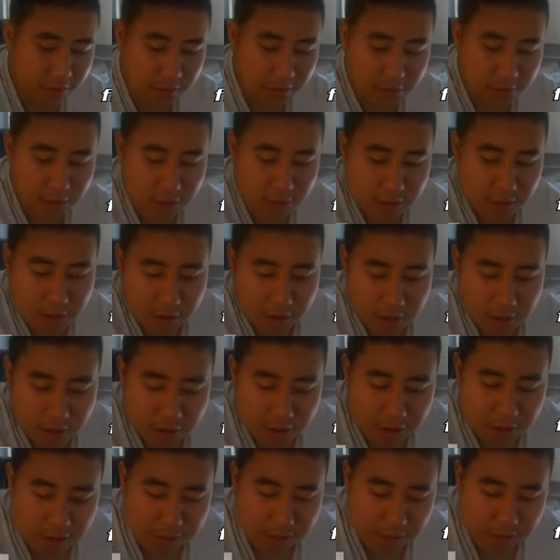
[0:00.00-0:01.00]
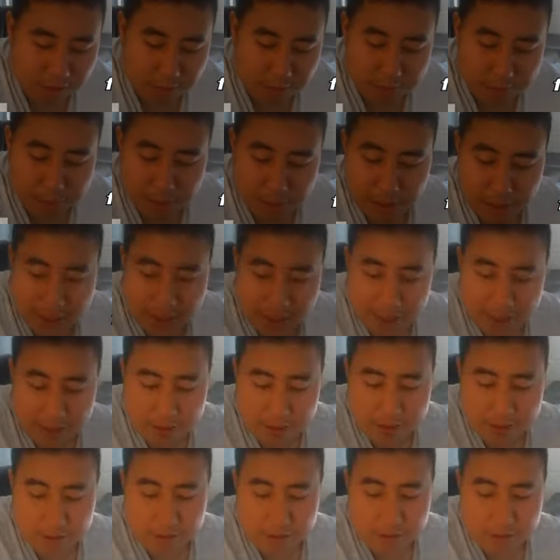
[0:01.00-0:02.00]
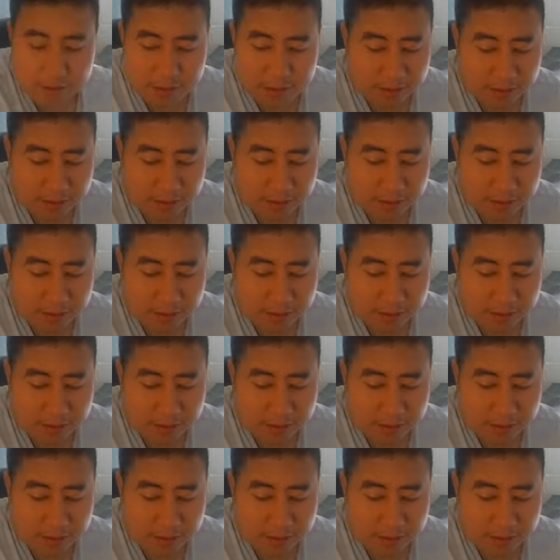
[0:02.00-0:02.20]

beak, it looks like a female.